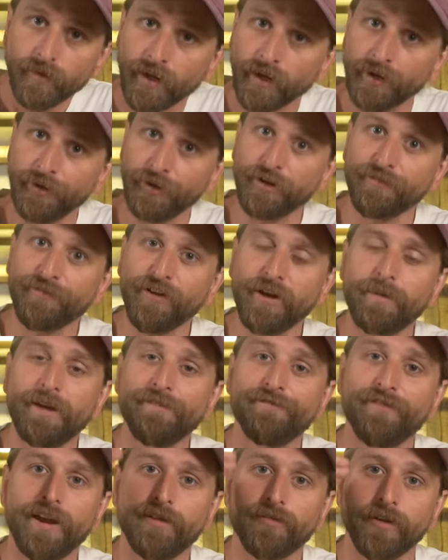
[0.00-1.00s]
And you're gonna find my
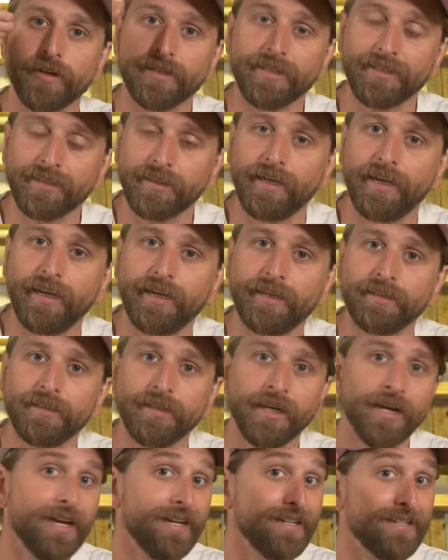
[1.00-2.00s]
favorite slings,
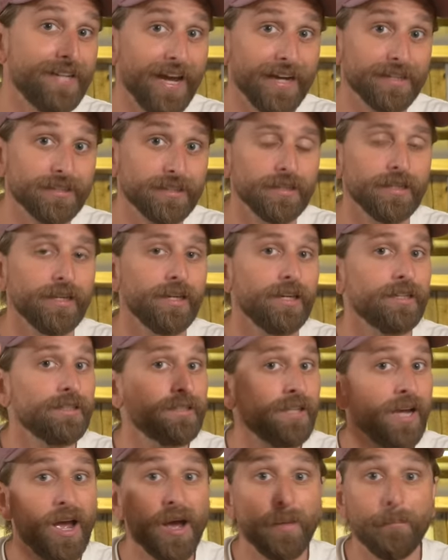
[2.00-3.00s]
tech
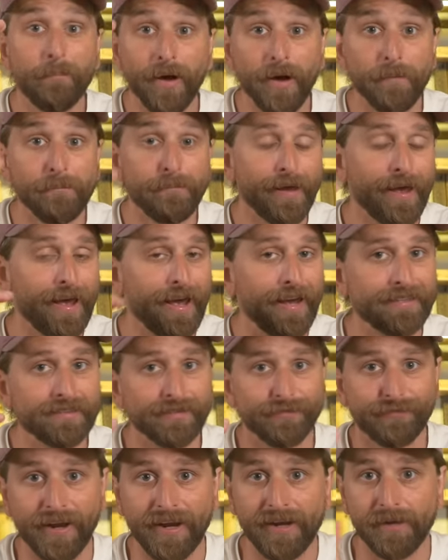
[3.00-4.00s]
slings, bum bags,
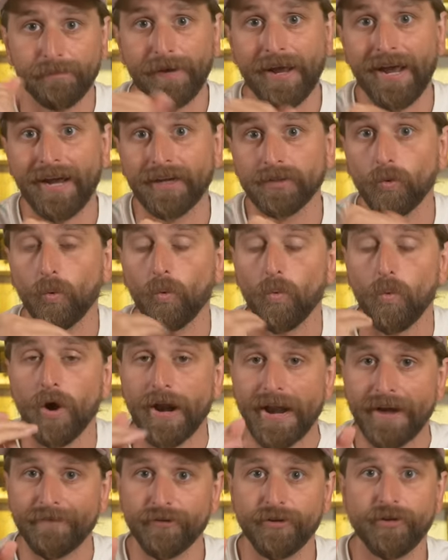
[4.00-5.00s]
fanny packs,
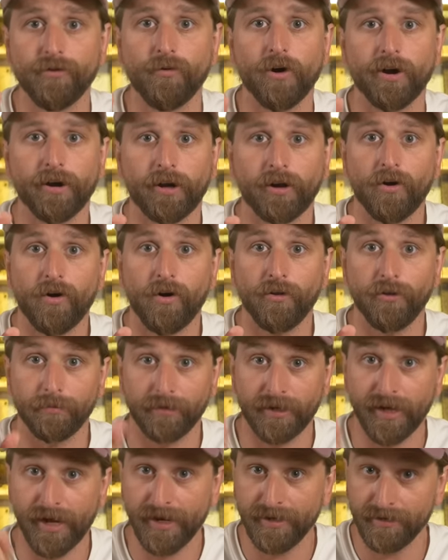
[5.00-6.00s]
whatever you want to call them,
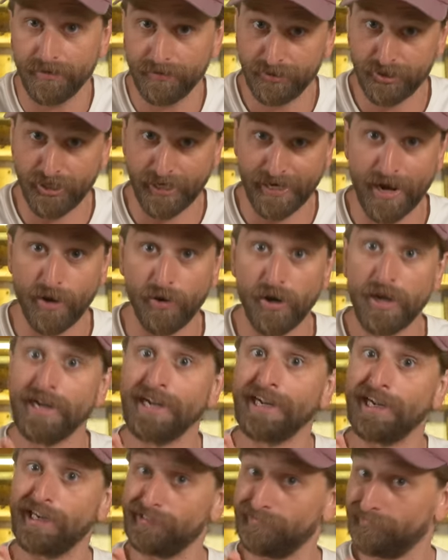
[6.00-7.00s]
okay? Check out
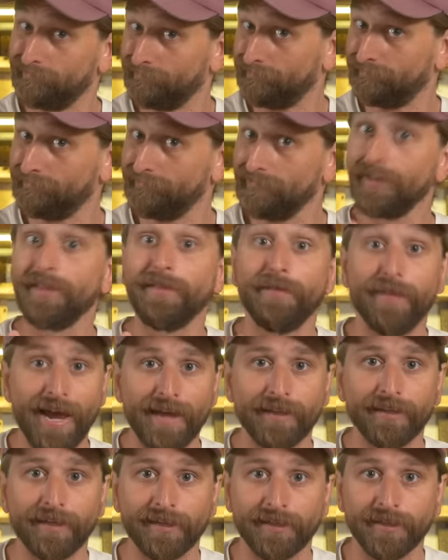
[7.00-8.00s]

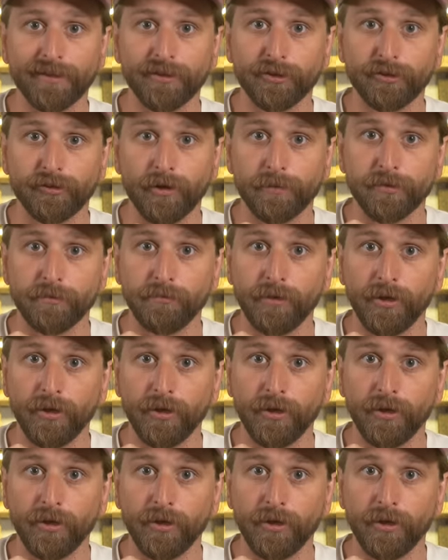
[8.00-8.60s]
that link in the description